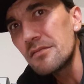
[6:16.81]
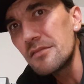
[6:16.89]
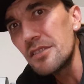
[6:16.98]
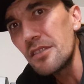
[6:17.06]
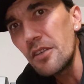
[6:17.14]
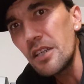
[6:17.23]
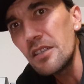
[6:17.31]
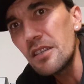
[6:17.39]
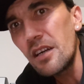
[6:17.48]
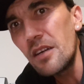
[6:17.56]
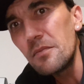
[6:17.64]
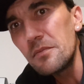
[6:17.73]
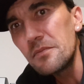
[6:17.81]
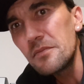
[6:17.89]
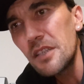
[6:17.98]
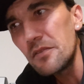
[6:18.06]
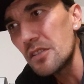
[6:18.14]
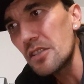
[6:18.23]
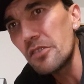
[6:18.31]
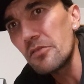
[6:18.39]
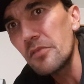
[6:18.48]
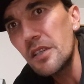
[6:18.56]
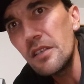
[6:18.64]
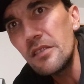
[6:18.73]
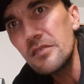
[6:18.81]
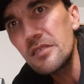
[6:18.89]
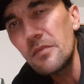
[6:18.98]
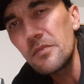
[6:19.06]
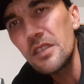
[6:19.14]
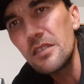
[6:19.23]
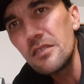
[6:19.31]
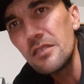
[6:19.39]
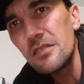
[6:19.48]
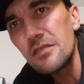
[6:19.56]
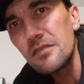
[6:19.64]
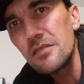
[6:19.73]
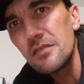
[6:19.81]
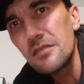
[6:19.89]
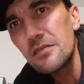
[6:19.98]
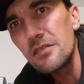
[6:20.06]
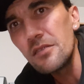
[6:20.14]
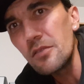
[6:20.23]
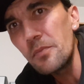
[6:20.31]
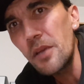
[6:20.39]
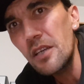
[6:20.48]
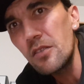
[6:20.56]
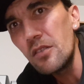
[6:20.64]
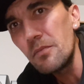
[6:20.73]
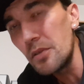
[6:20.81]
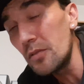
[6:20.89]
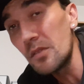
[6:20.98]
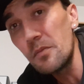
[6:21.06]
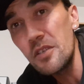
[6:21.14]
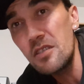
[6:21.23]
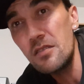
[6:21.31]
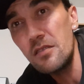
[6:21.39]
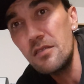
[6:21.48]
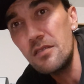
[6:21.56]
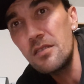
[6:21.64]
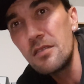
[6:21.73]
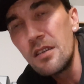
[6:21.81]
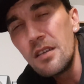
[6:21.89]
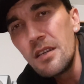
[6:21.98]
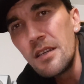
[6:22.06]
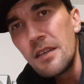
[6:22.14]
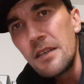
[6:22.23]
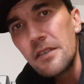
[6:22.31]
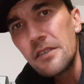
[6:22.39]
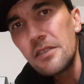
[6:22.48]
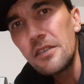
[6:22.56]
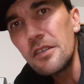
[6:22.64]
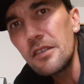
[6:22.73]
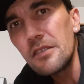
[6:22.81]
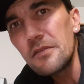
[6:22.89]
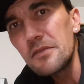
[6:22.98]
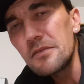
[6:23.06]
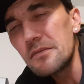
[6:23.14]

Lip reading: you know, income, even a career, something to look back on, build a business. You know,